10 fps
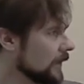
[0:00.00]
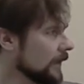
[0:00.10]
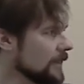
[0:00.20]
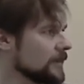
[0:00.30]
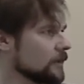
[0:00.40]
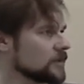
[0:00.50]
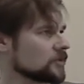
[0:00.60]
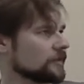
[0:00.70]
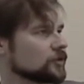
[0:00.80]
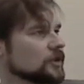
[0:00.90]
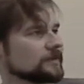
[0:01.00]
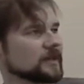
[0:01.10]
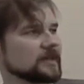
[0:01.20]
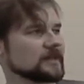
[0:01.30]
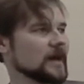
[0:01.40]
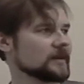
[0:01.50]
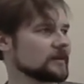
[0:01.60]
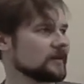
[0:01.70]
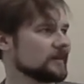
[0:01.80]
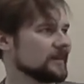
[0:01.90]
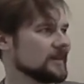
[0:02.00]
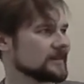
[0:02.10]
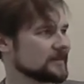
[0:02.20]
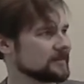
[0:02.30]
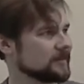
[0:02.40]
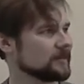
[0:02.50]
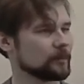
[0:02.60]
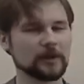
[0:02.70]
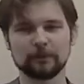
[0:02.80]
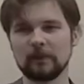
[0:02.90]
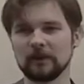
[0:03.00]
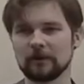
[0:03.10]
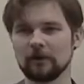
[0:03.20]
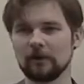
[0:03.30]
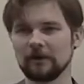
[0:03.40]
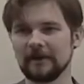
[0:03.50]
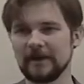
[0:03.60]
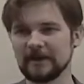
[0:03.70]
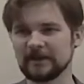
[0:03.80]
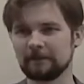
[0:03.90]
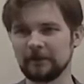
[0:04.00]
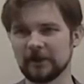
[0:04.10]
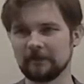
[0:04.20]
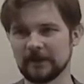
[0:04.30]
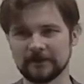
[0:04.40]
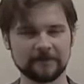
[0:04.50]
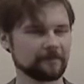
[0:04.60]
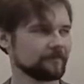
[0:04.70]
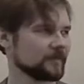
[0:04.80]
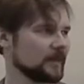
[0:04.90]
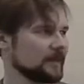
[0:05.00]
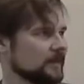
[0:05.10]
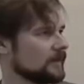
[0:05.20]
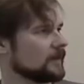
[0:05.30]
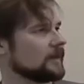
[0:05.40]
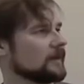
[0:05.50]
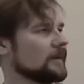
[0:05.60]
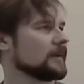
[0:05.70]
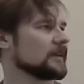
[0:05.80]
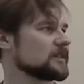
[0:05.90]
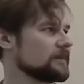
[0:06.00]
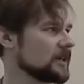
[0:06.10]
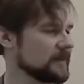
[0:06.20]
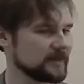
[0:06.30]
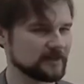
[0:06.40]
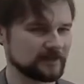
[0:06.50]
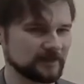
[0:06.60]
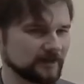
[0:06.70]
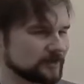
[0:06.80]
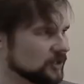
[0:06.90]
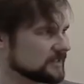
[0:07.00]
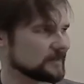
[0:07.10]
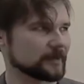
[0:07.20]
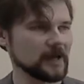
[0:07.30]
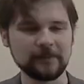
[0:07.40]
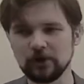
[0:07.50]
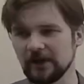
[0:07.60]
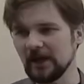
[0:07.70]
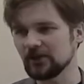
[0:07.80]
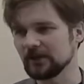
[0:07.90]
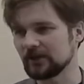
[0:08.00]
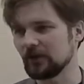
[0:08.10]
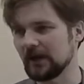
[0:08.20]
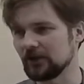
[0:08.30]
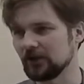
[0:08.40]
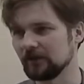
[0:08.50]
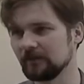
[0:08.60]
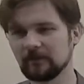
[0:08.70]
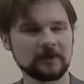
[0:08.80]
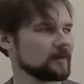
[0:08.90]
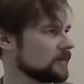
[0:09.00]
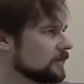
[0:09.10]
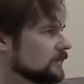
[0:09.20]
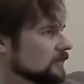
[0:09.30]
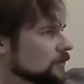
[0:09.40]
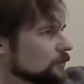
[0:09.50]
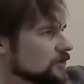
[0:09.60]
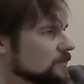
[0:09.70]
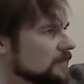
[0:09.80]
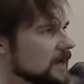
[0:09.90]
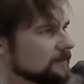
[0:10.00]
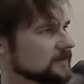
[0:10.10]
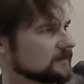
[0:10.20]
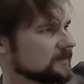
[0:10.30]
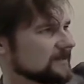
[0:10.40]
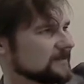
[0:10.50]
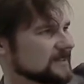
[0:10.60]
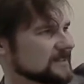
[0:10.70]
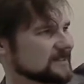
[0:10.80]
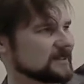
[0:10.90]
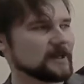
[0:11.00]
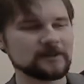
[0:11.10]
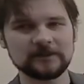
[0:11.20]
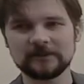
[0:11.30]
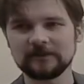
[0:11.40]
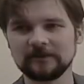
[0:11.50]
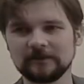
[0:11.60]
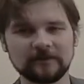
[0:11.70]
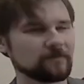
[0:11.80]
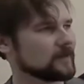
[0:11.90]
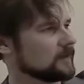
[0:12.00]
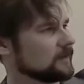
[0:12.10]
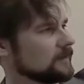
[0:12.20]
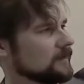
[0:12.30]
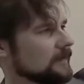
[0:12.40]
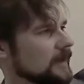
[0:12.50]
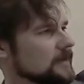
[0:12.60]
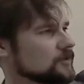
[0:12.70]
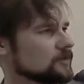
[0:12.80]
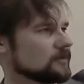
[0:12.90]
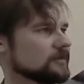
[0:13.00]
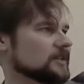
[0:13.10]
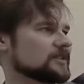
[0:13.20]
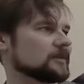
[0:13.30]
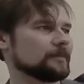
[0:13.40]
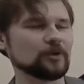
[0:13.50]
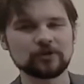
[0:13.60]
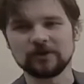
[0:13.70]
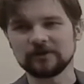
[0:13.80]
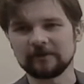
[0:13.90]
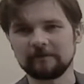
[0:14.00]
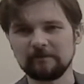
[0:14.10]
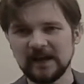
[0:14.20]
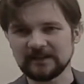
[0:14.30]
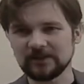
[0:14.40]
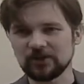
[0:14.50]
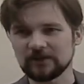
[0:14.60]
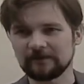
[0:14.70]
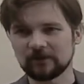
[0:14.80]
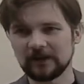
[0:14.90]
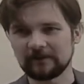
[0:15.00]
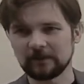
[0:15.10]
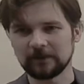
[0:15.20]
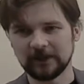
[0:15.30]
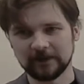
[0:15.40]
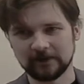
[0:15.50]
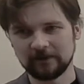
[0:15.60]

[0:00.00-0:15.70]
And the object of choice for the designer is what we will call an experiment. An experiment is uh, just some communication strategy, so which maps states into distributions of messages for every player.